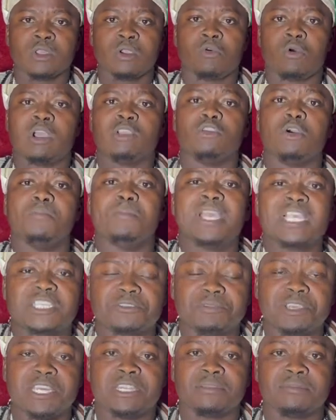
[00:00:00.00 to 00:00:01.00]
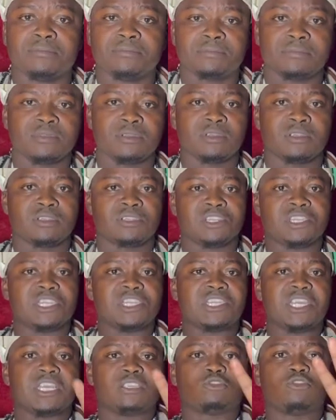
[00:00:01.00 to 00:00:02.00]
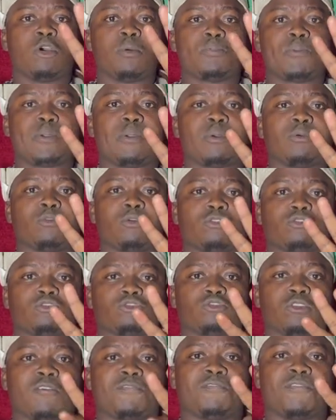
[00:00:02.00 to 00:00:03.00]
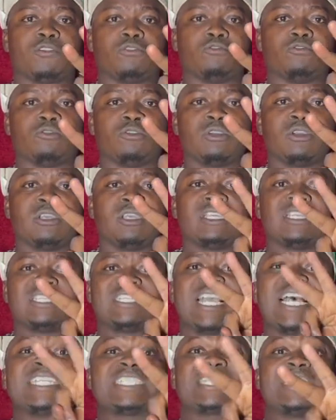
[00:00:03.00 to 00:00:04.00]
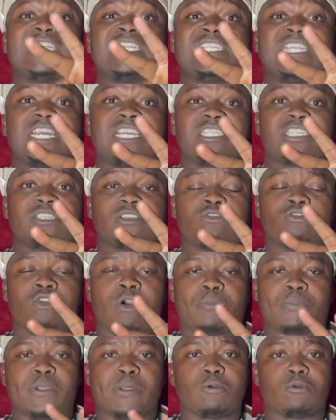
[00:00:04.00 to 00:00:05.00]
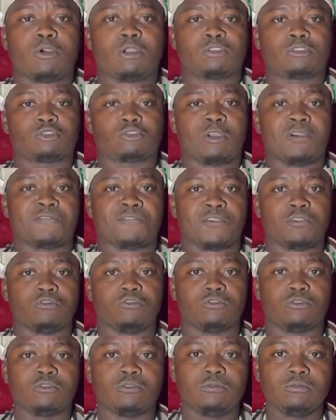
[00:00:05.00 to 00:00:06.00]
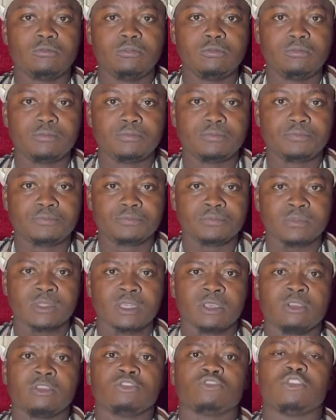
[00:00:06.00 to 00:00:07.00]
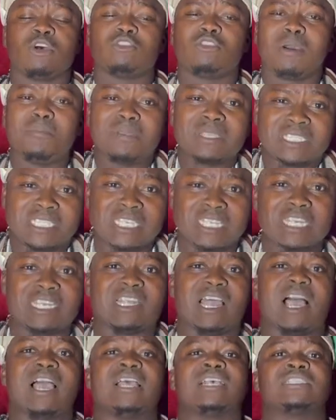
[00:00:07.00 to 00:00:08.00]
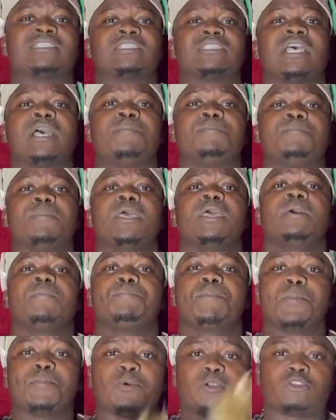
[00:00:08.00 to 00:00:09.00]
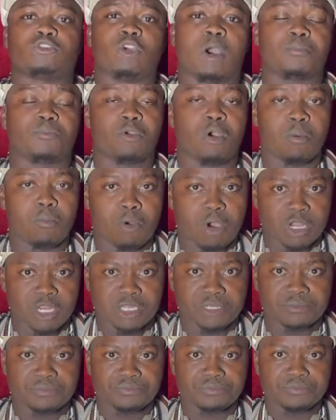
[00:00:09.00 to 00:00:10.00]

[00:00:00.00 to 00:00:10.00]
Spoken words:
When you meet me, 3 days, your problem is going to solve for you. Just 3 days, your problem is going to solve for you. So don't be sitting down and say, people chop your money.